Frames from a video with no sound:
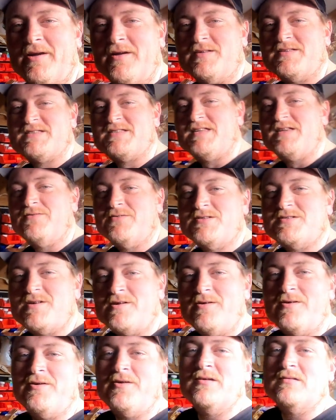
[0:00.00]
on? Steven
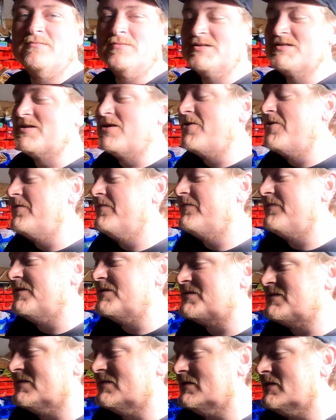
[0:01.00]
Turner here with Turner
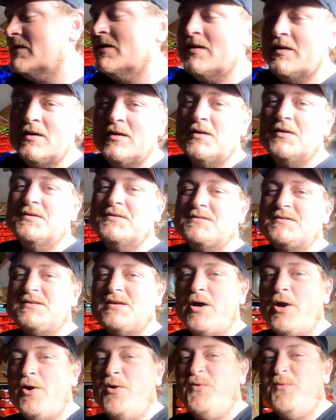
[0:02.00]
Fishing.
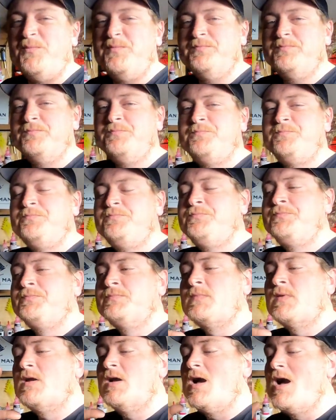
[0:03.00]
So
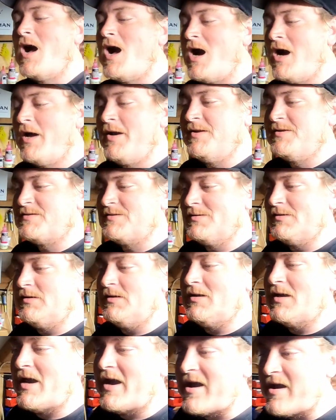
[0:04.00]

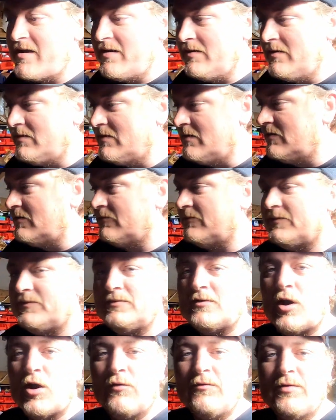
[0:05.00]
honestly, I have,
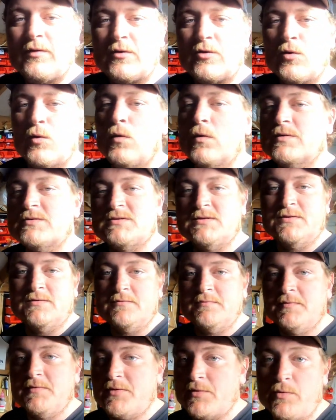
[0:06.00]
over the course
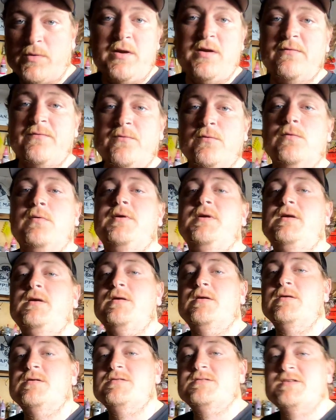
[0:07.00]
of three to four
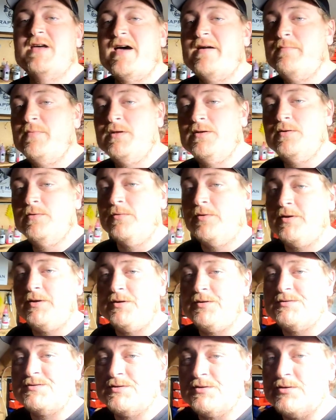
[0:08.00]
years I've been doing
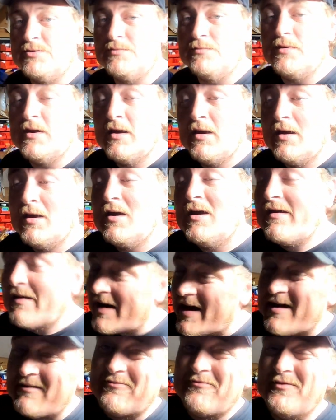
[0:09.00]
YouTube,
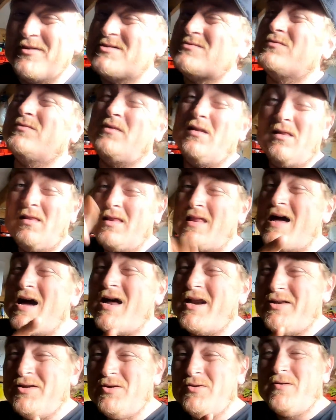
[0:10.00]
I fish with a
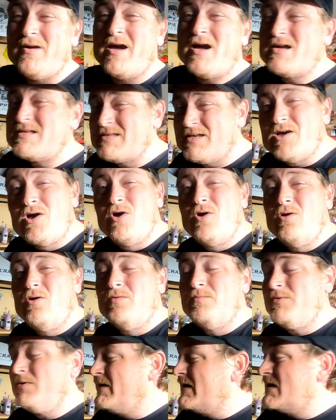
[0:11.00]
lot of you guys at
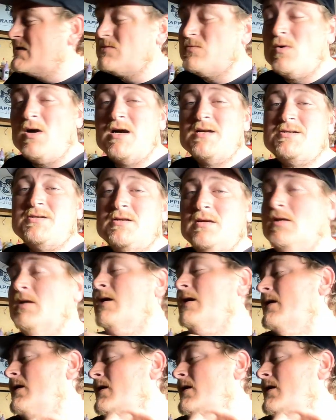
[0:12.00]
home. You guys watching,